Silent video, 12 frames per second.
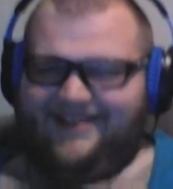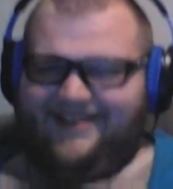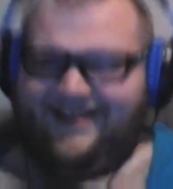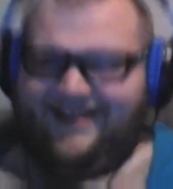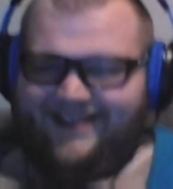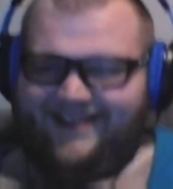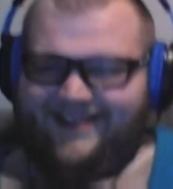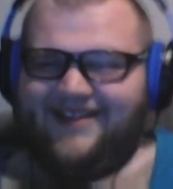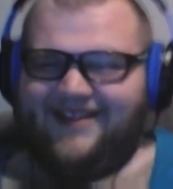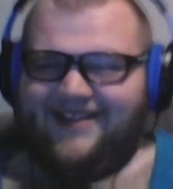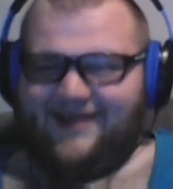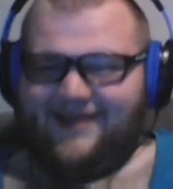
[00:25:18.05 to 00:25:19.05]

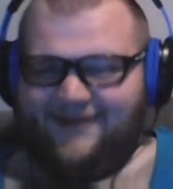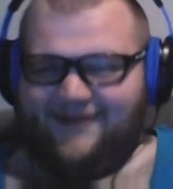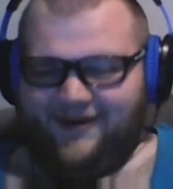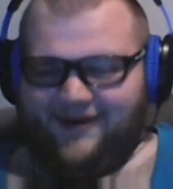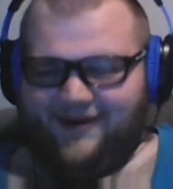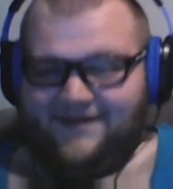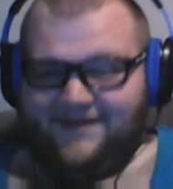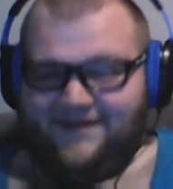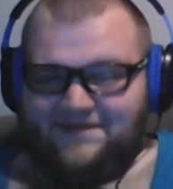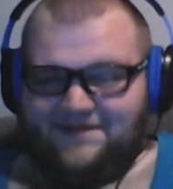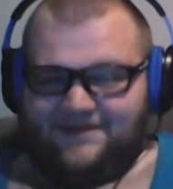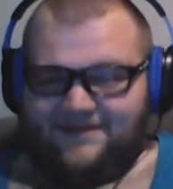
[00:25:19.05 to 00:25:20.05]
3-4.
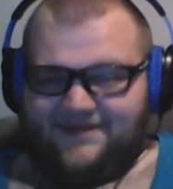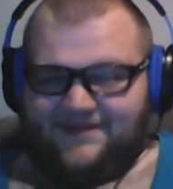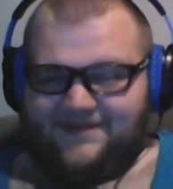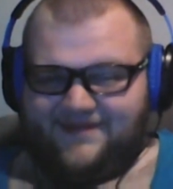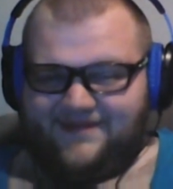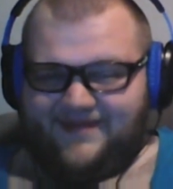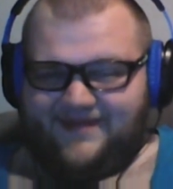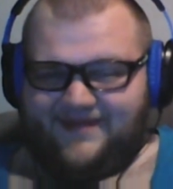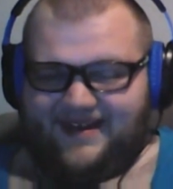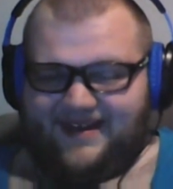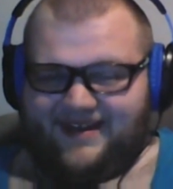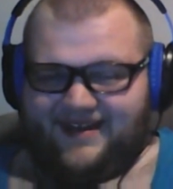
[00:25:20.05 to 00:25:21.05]
Then they
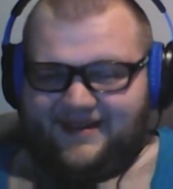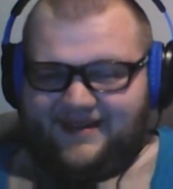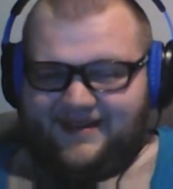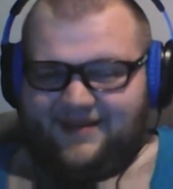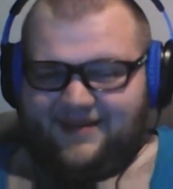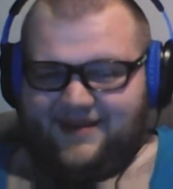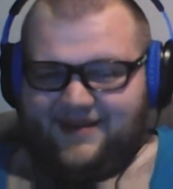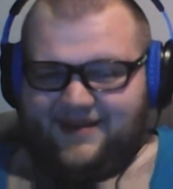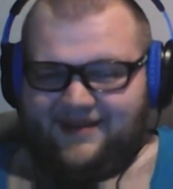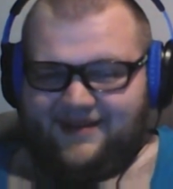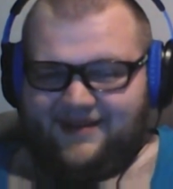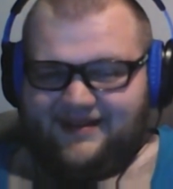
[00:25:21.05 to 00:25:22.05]
play Maryland
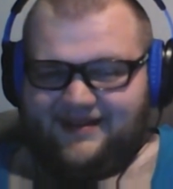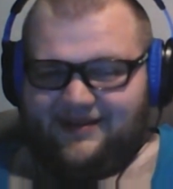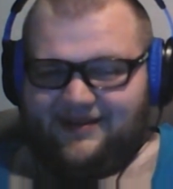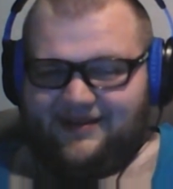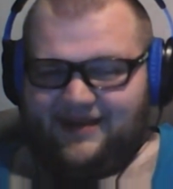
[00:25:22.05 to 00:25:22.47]
3-5.